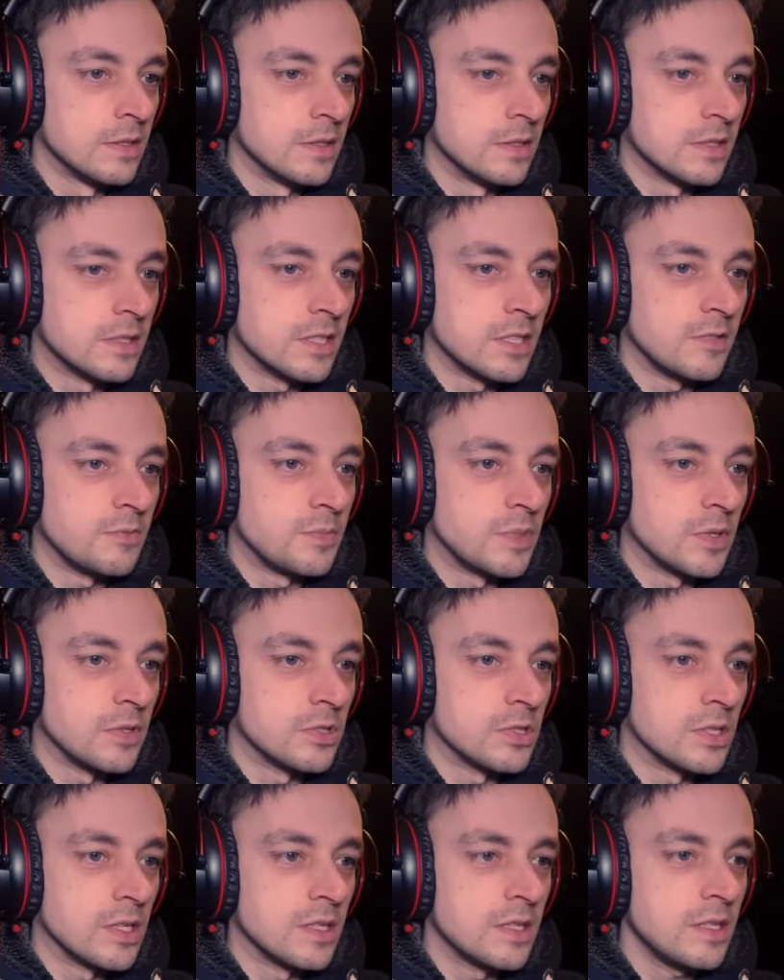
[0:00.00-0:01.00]
The save
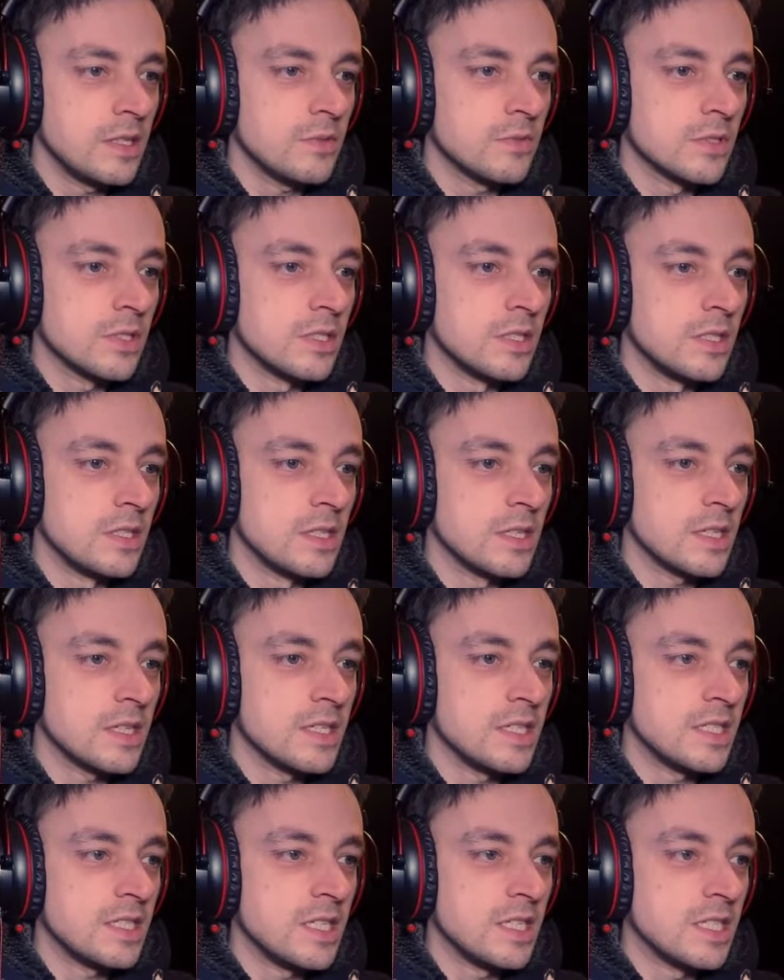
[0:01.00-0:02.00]
potion. I think it was
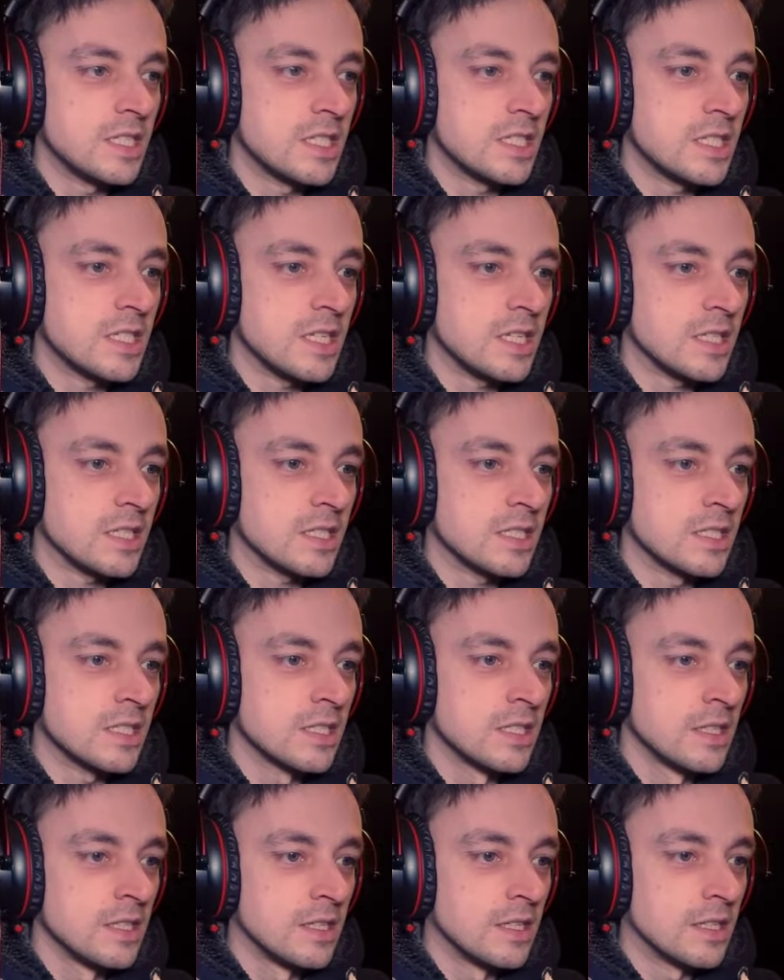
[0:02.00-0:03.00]

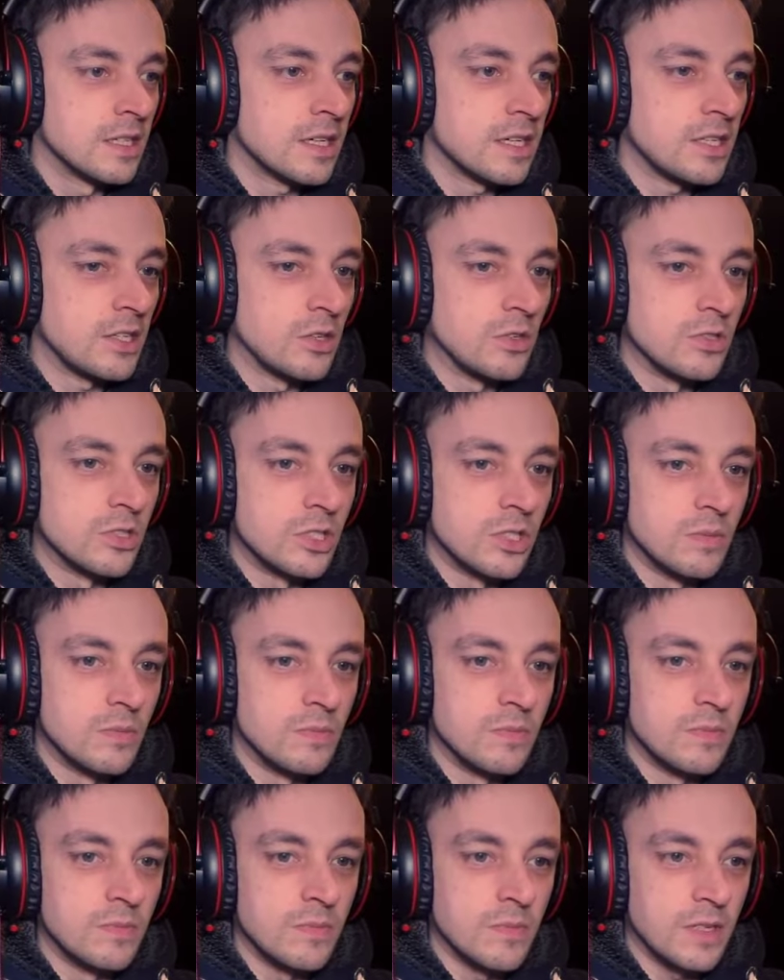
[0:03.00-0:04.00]
96, and I used
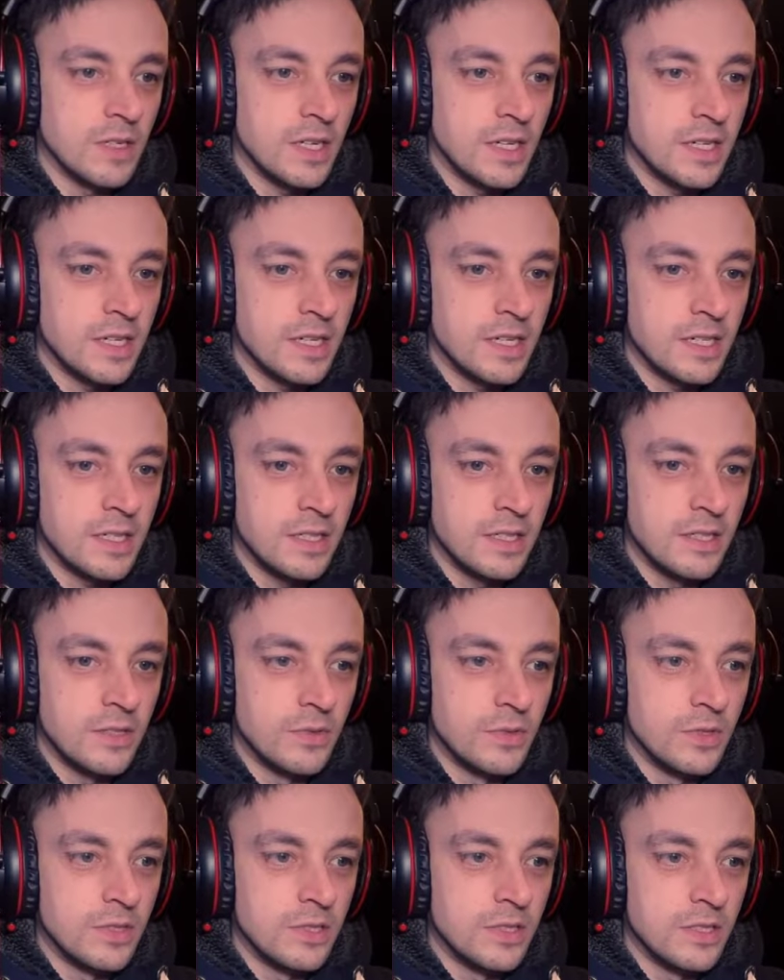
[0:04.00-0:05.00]
them like you
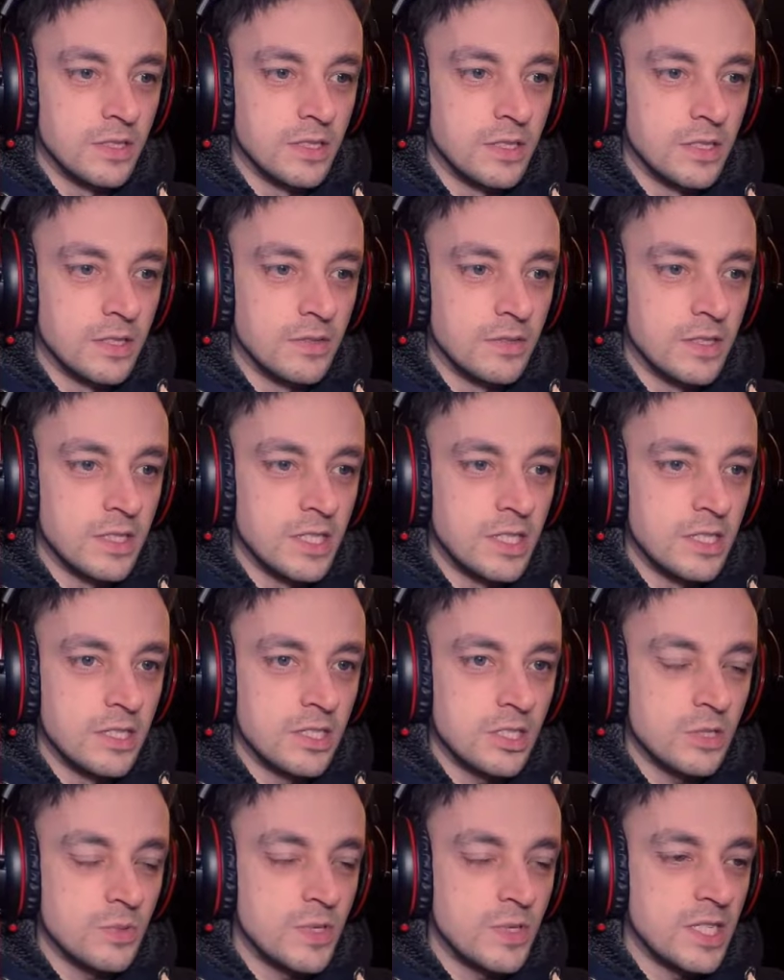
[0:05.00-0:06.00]
would, you know, eat
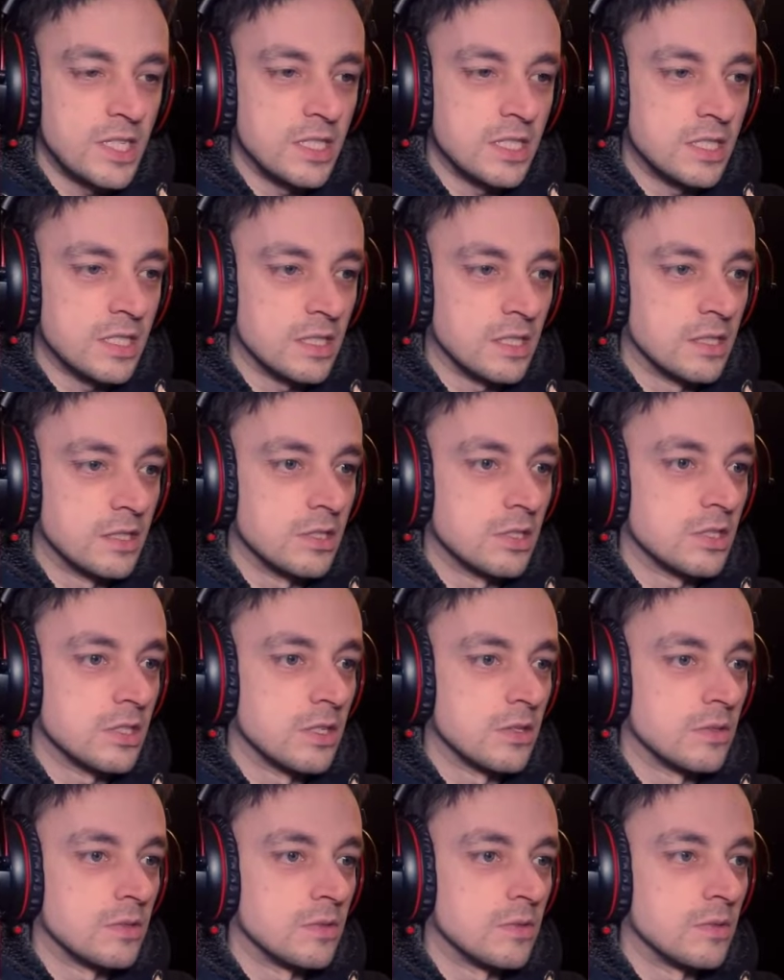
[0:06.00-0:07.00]
sweets. I just go
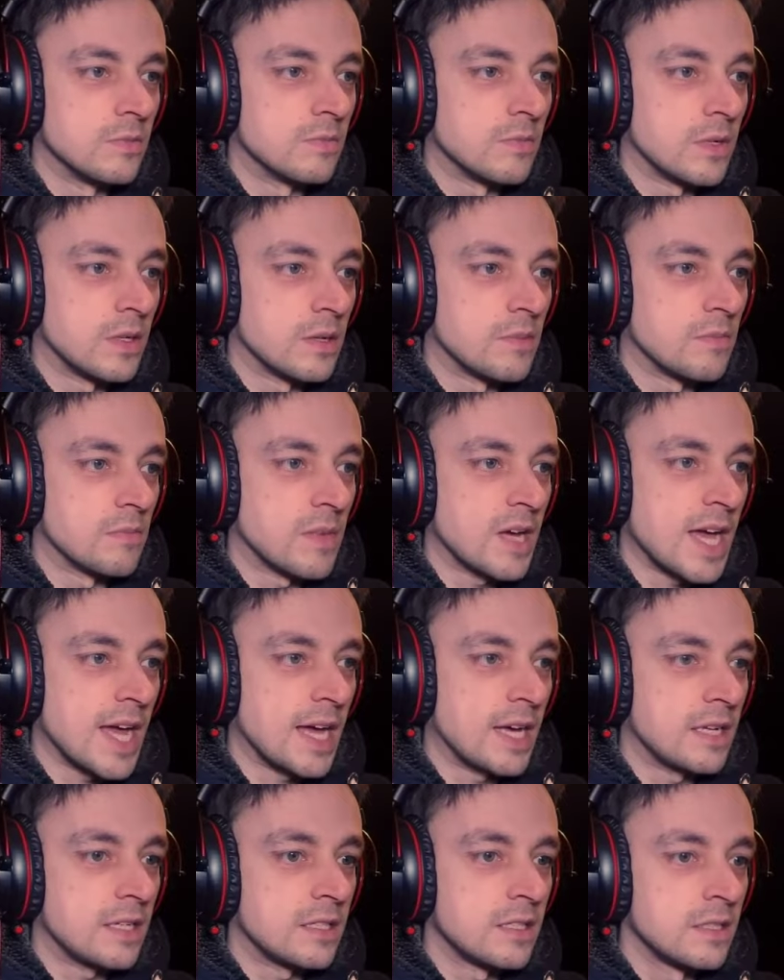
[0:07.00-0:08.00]
through them like
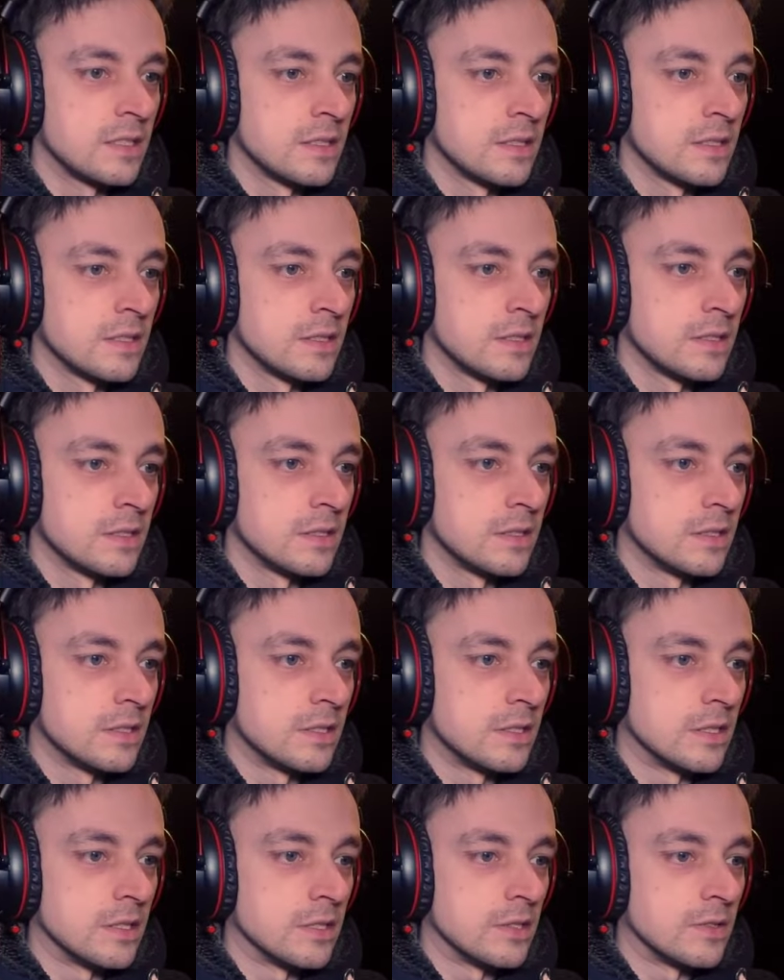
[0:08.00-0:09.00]
mad.
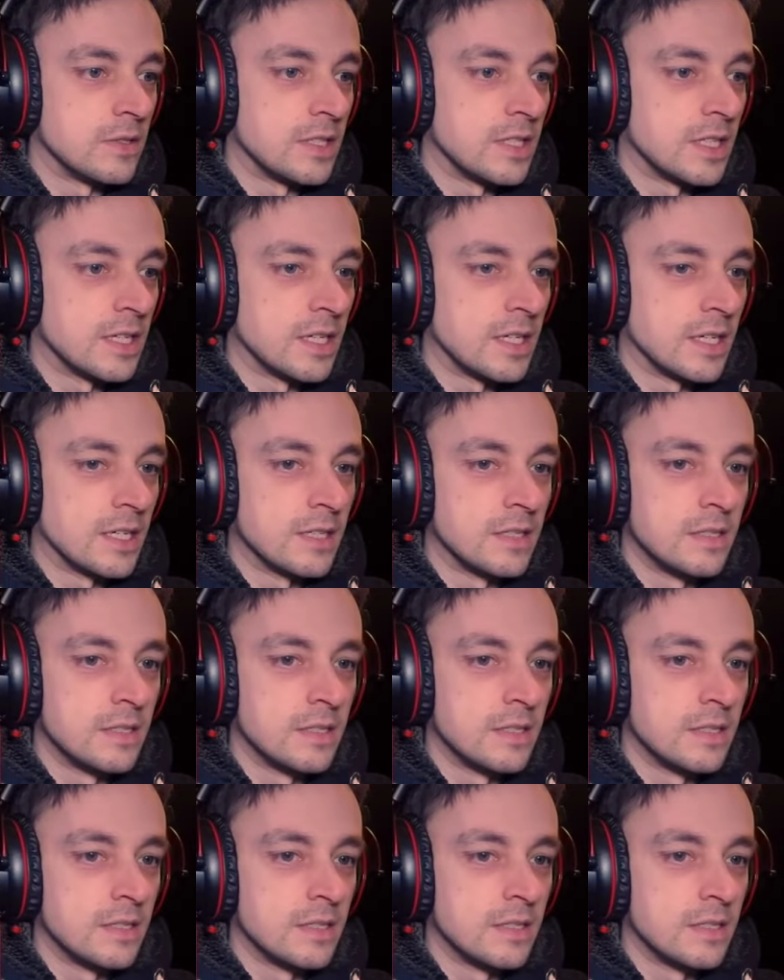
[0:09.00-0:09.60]
So yeah.